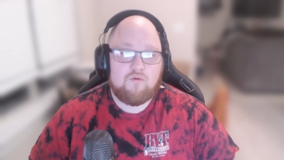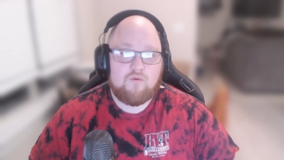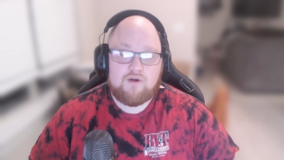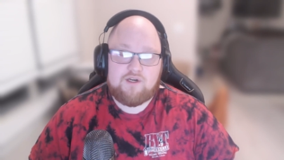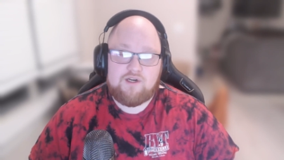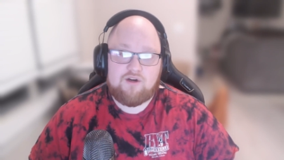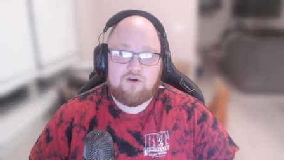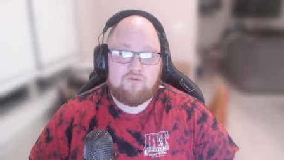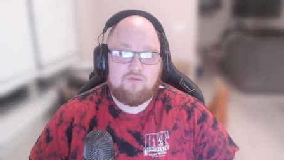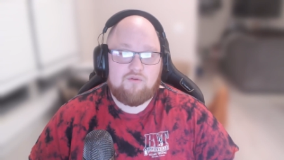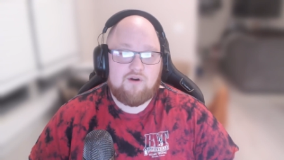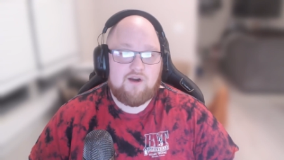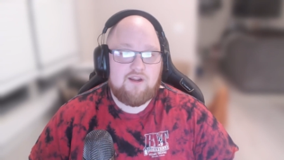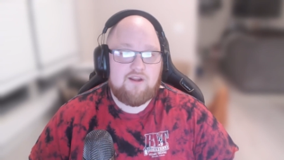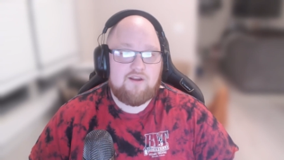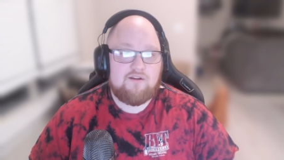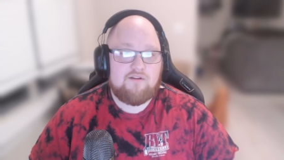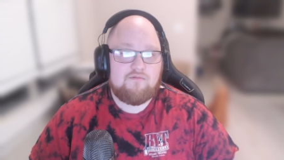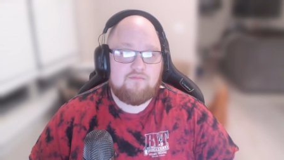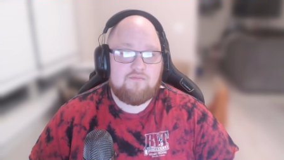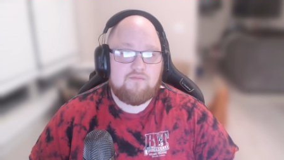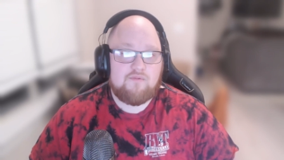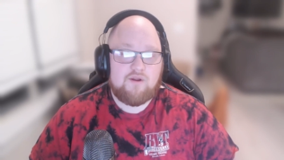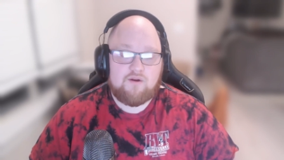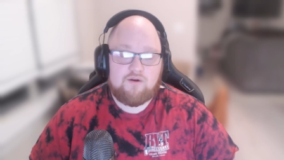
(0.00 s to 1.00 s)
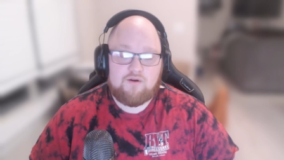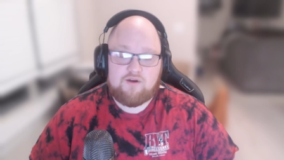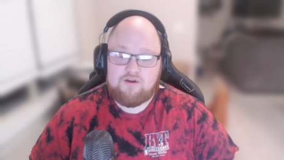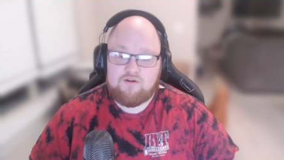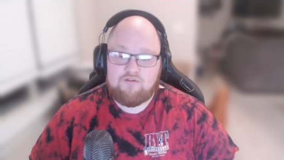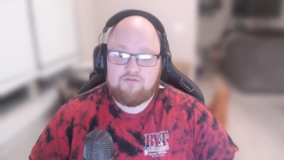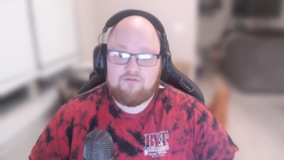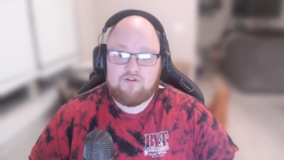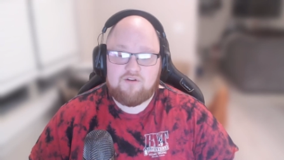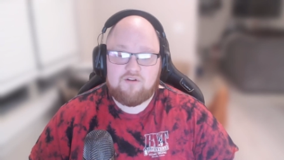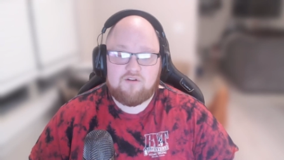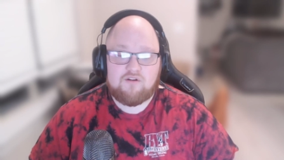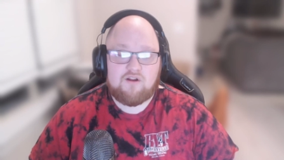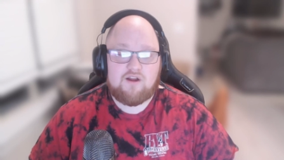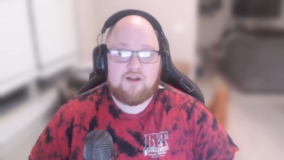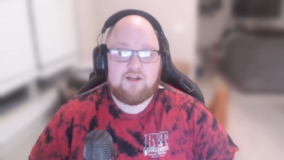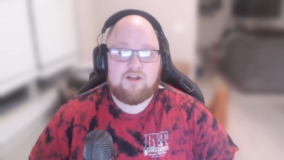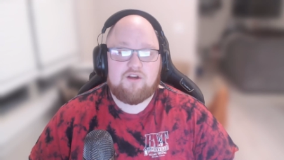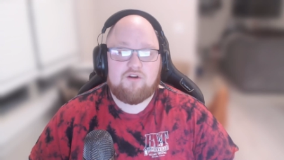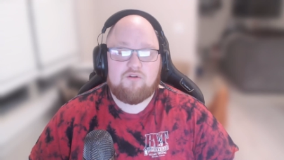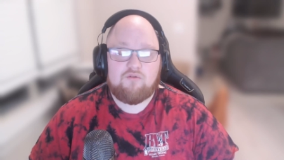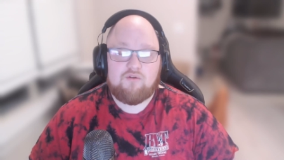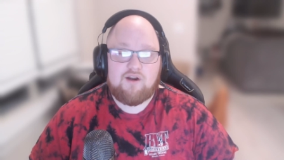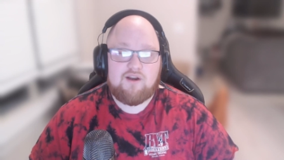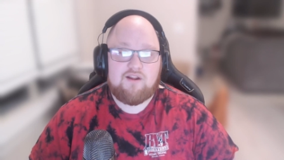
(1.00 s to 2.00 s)
When you're ready and you feel
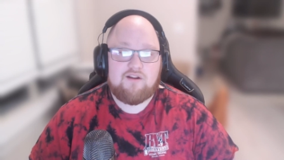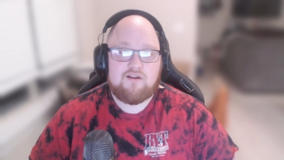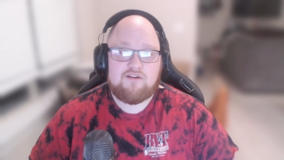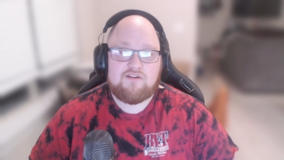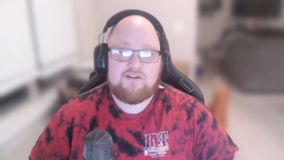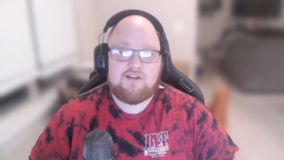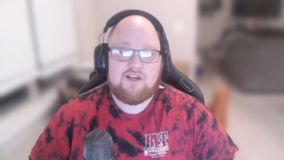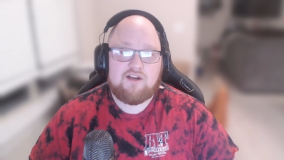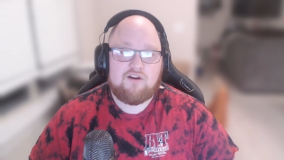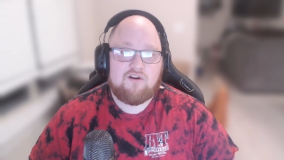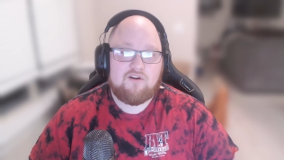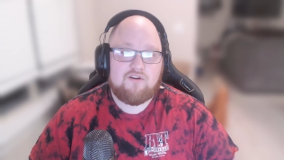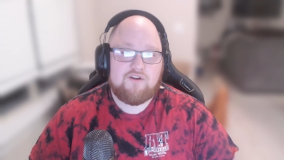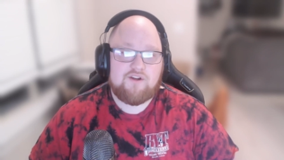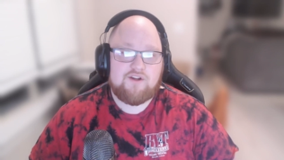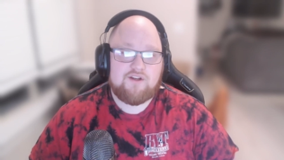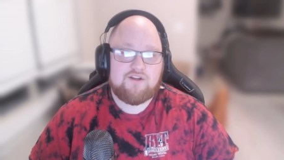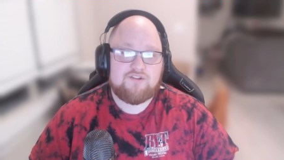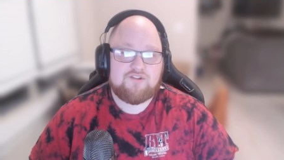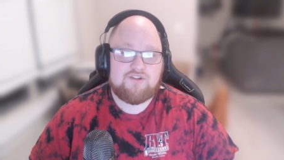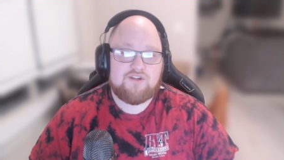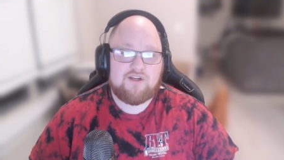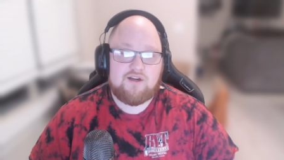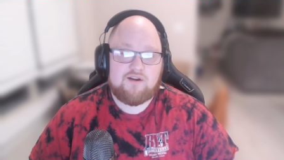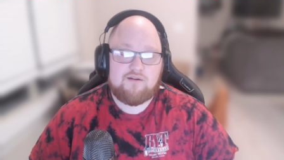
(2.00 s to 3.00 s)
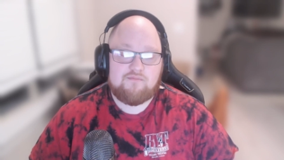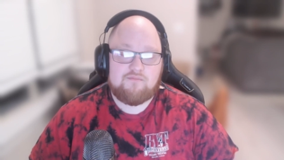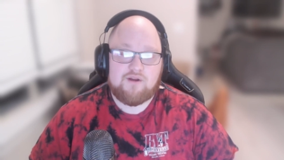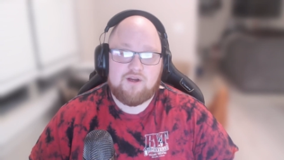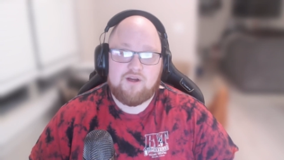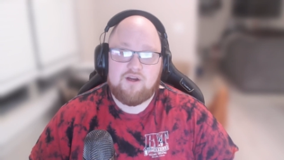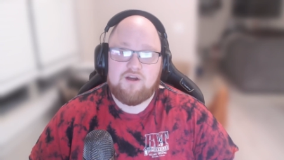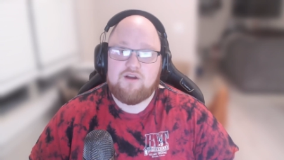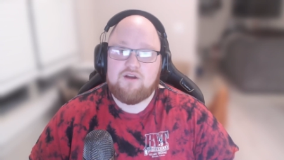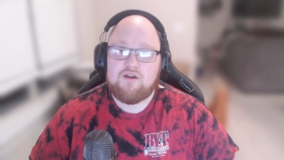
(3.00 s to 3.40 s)
like you're ready to take on the exam,